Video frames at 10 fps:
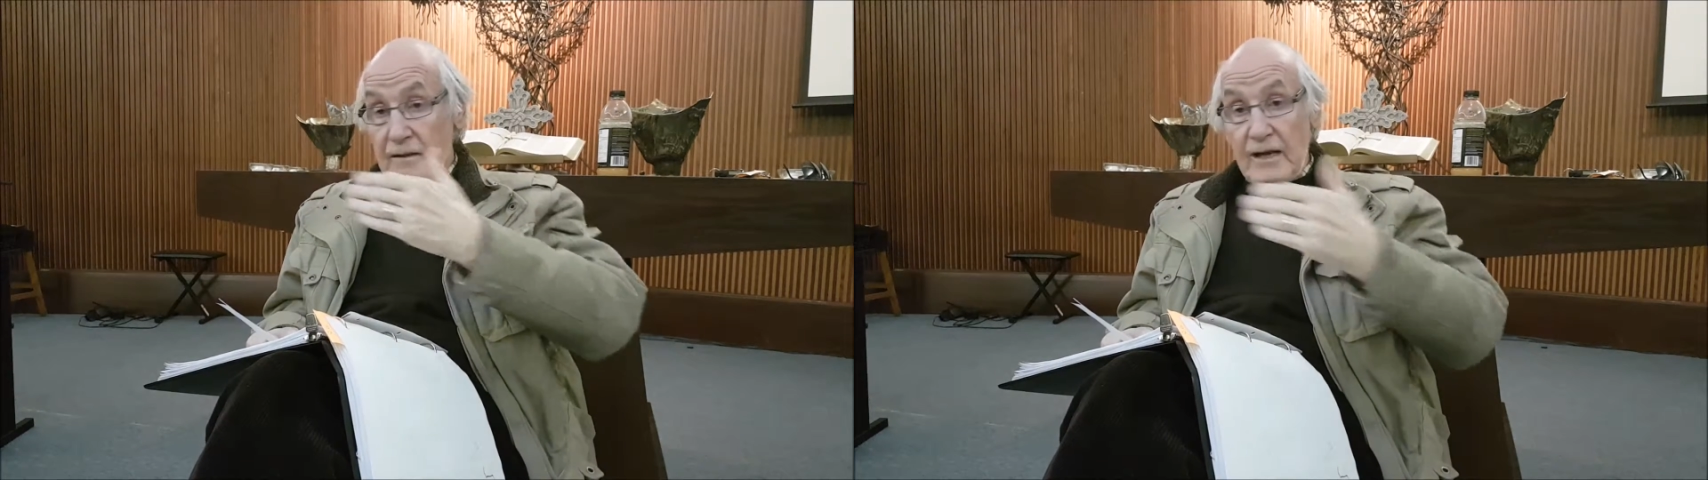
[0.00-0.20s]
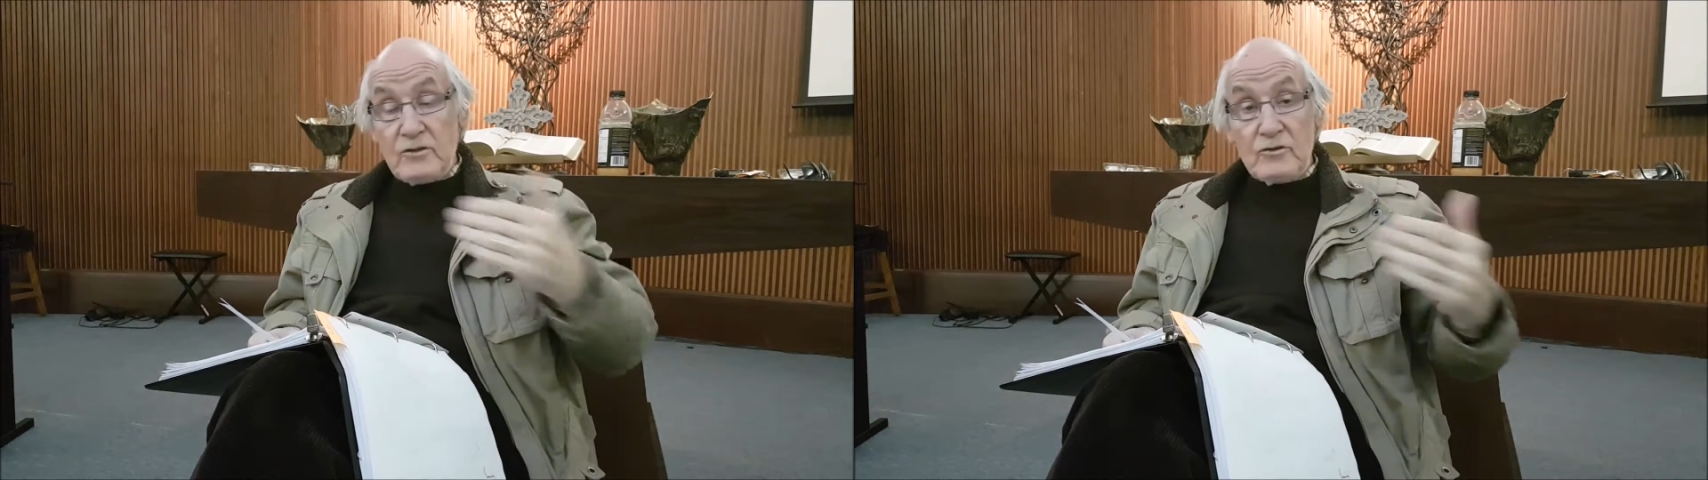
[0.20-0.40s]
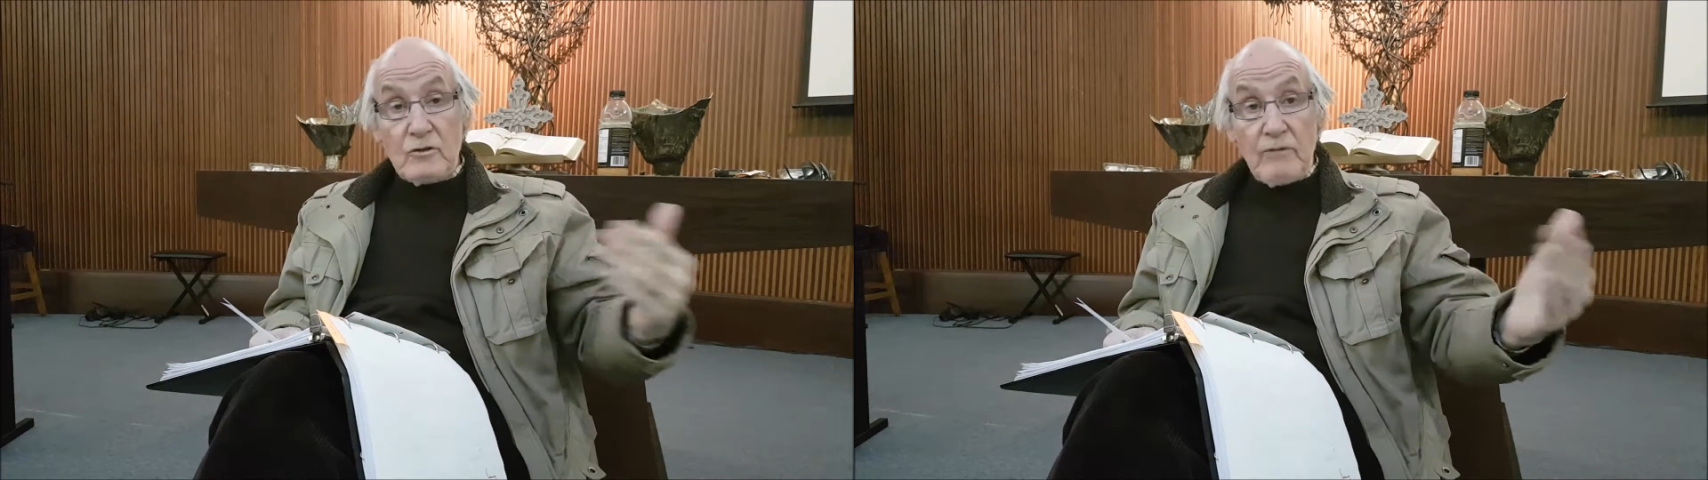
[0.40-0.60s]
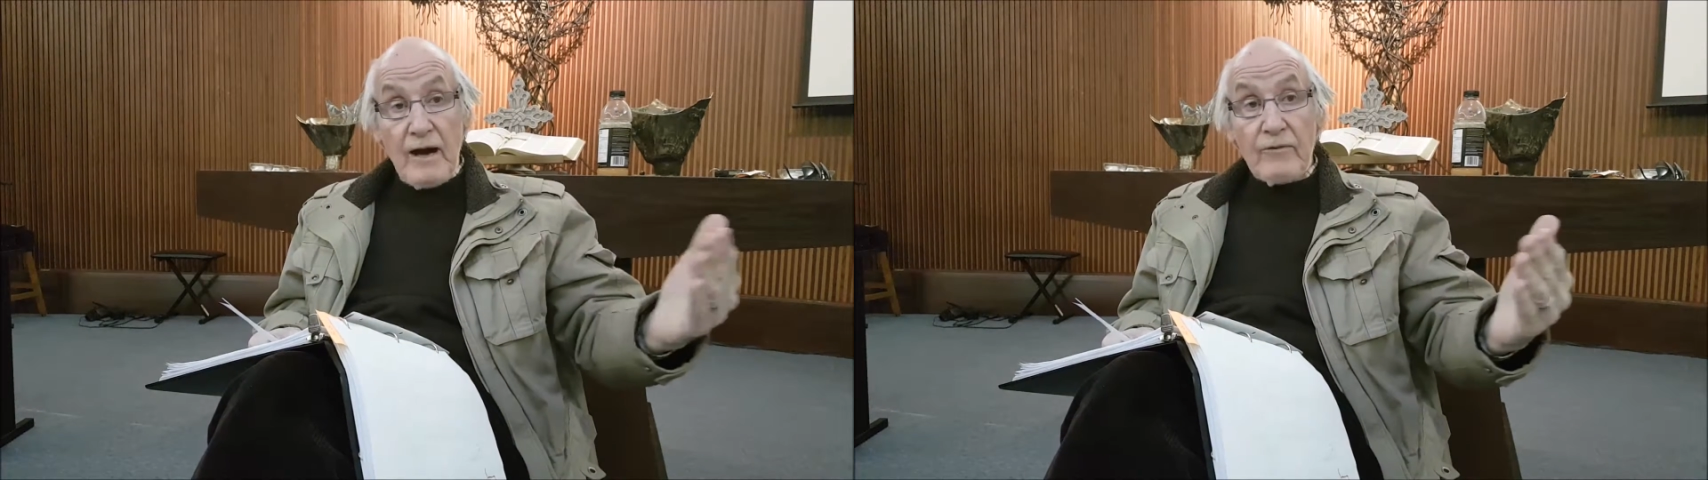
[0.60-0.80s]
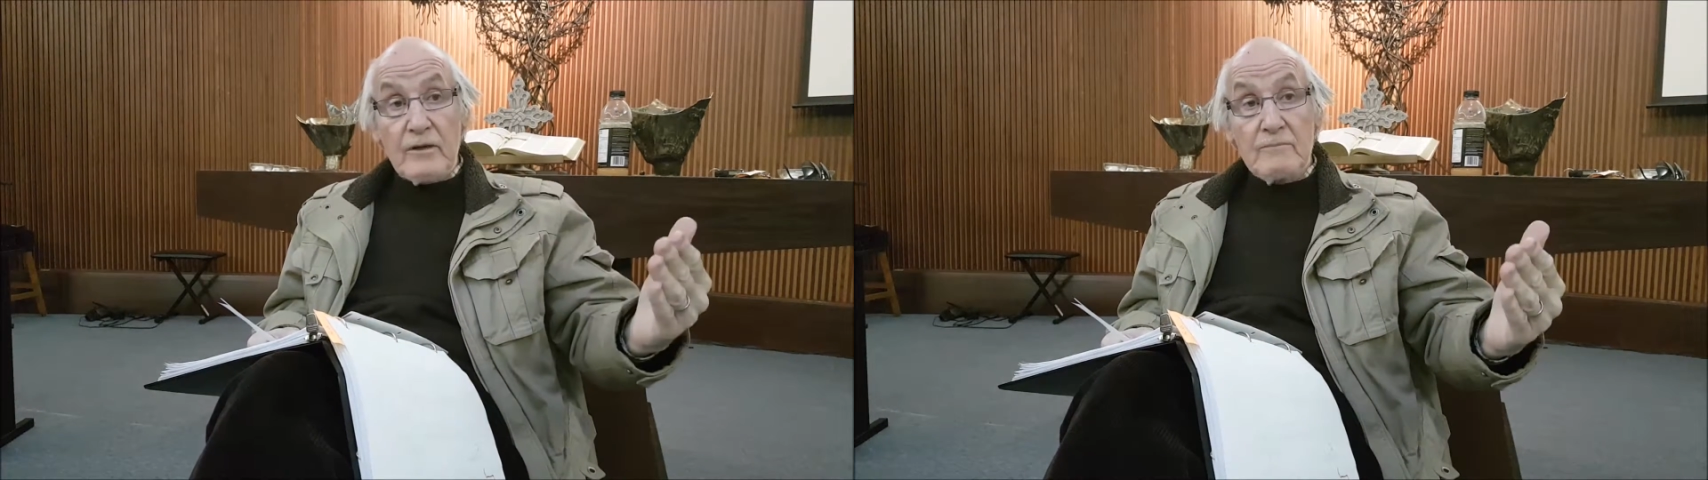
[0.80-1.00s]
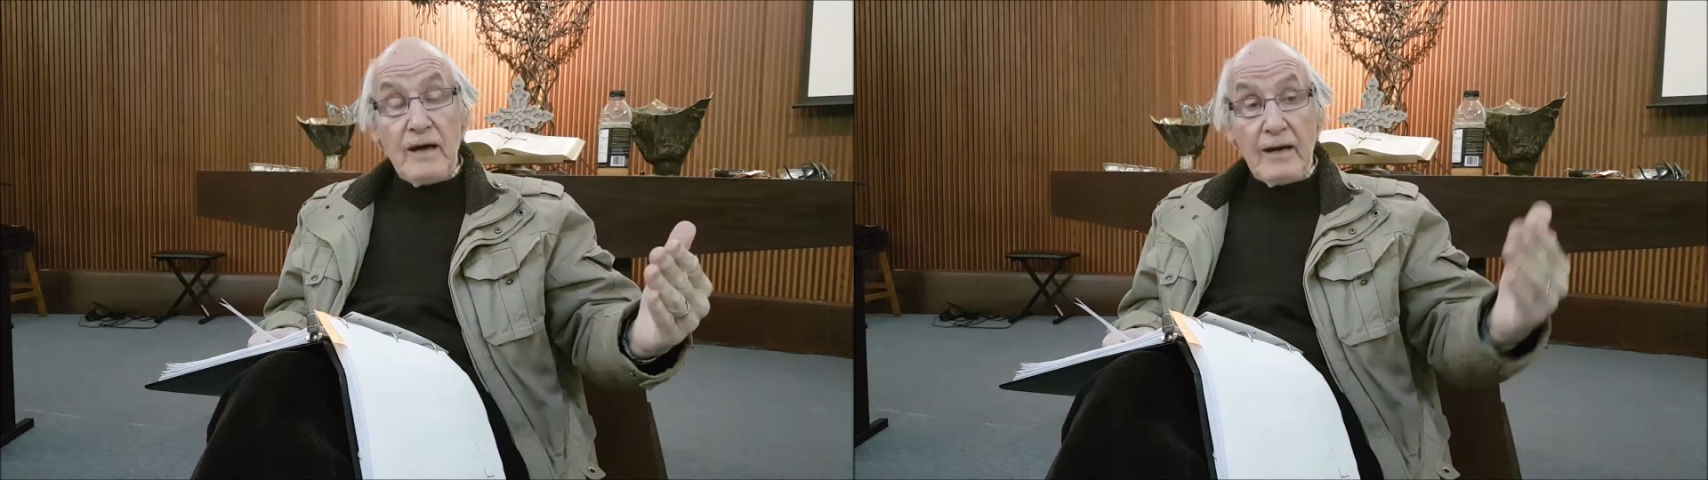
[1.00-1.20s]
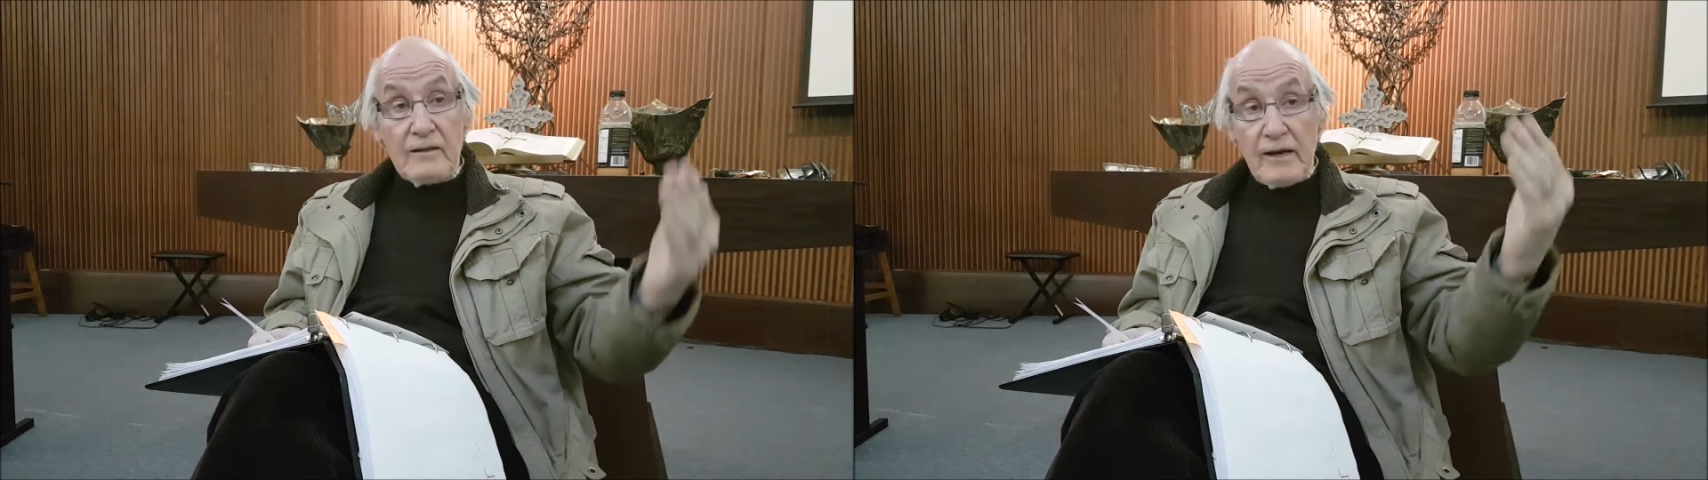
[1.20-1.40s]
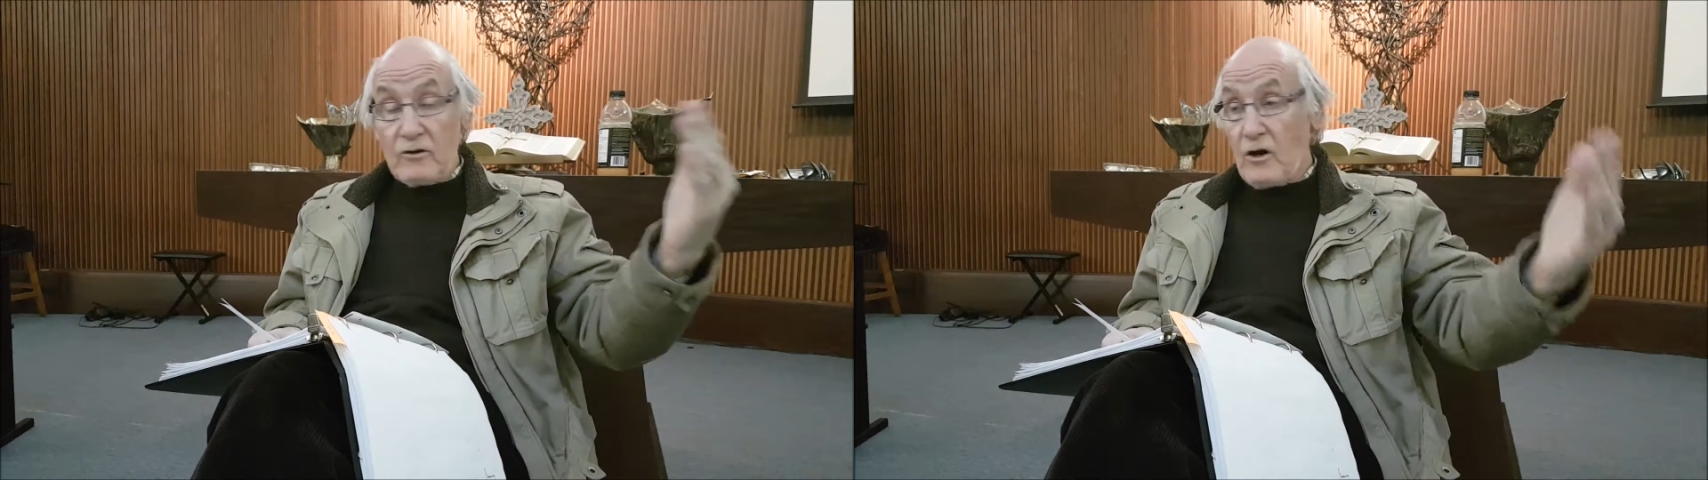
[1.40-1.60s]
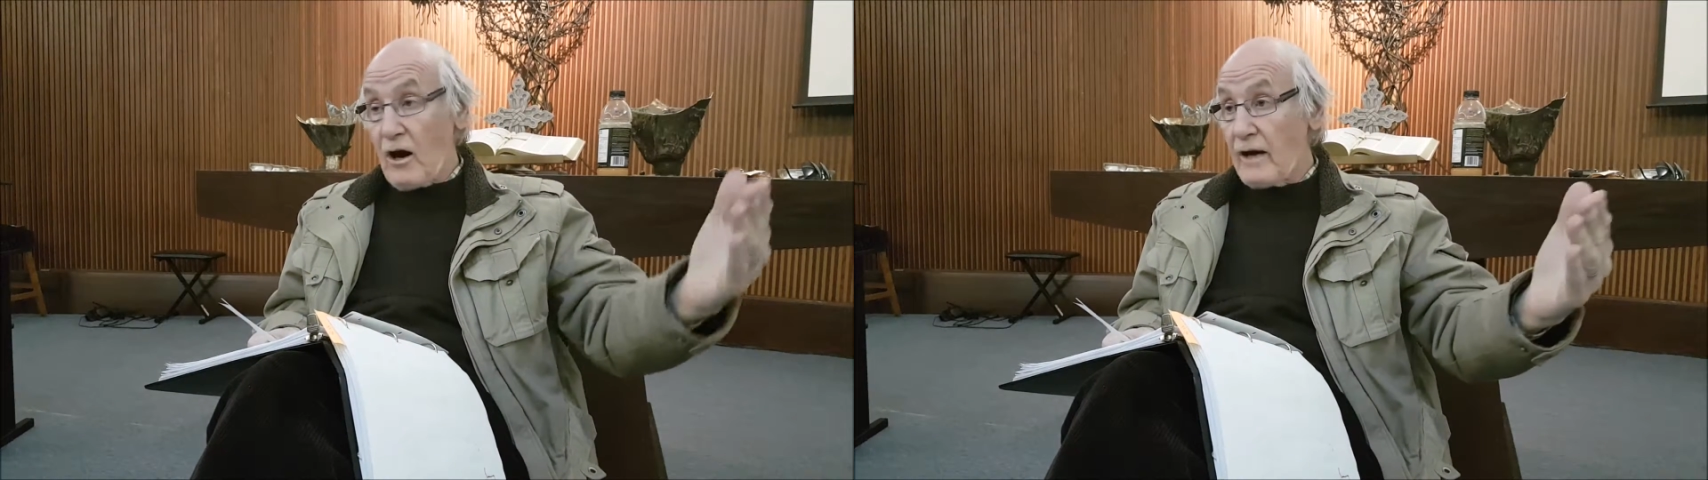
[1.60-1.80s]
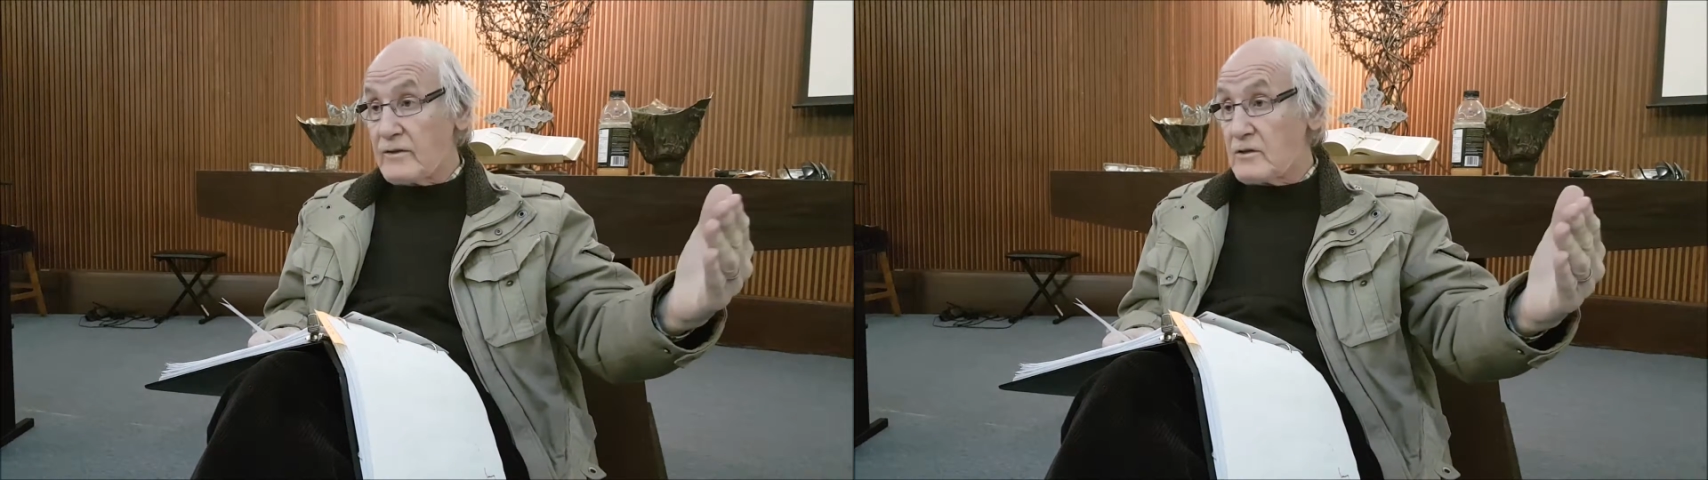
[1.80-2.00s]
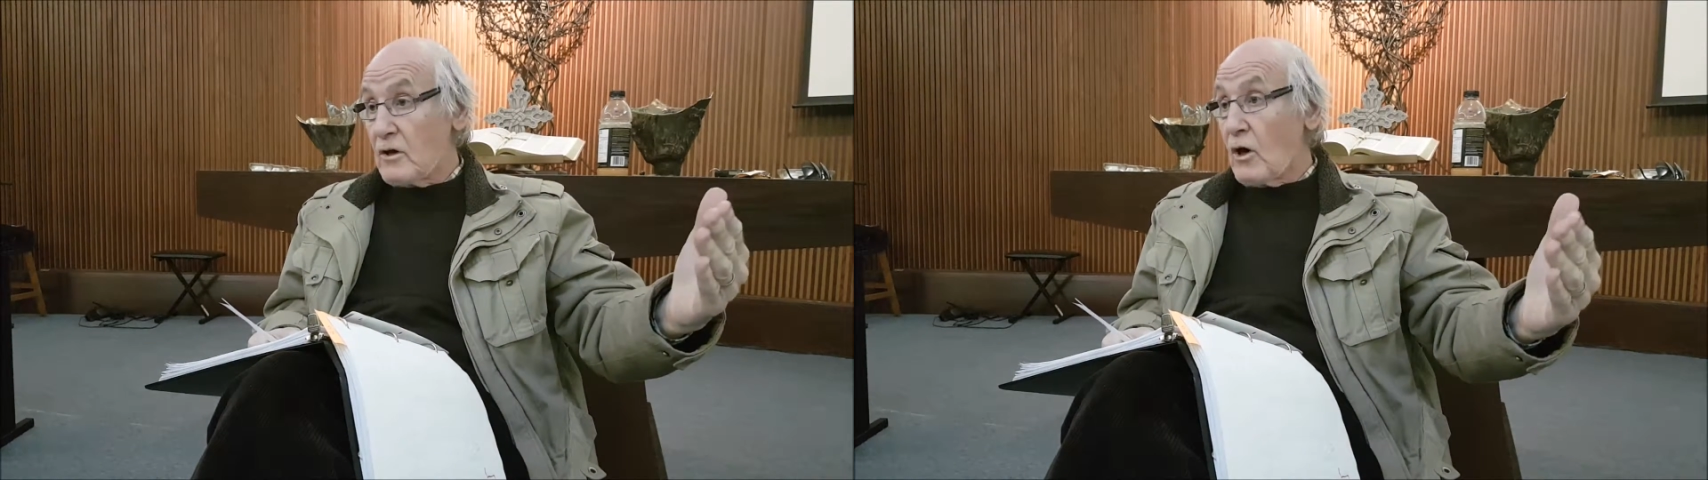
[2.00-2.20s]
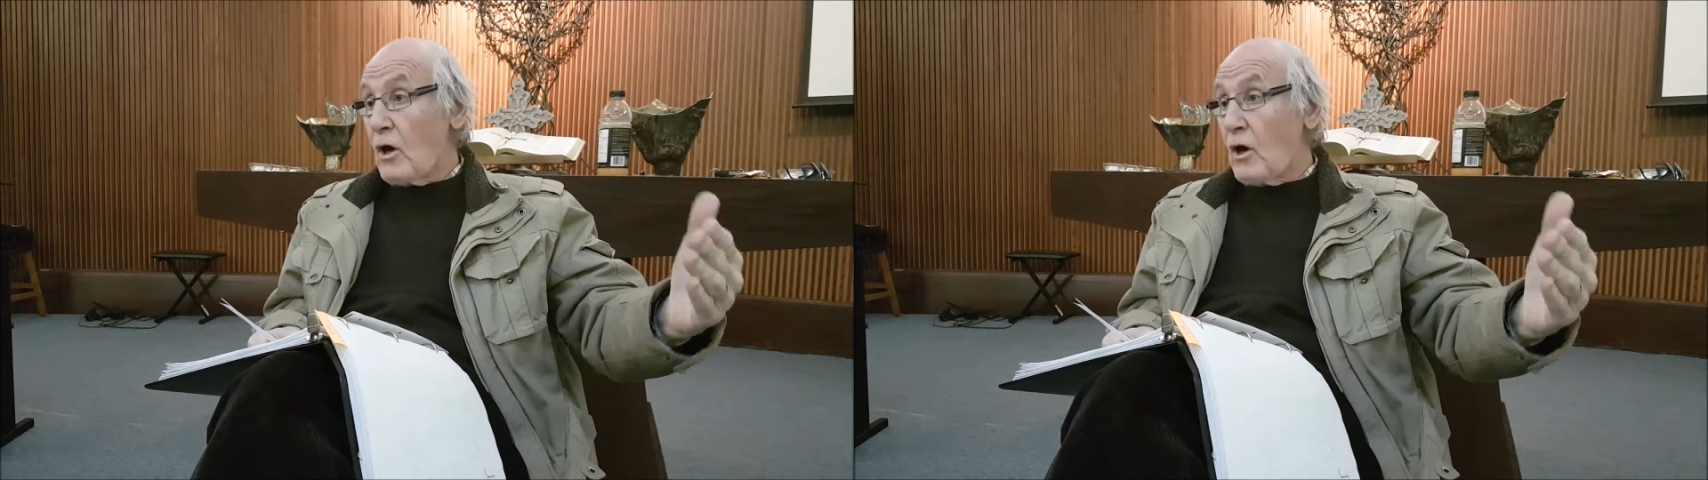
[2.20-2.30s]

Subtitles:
nations around them had their gods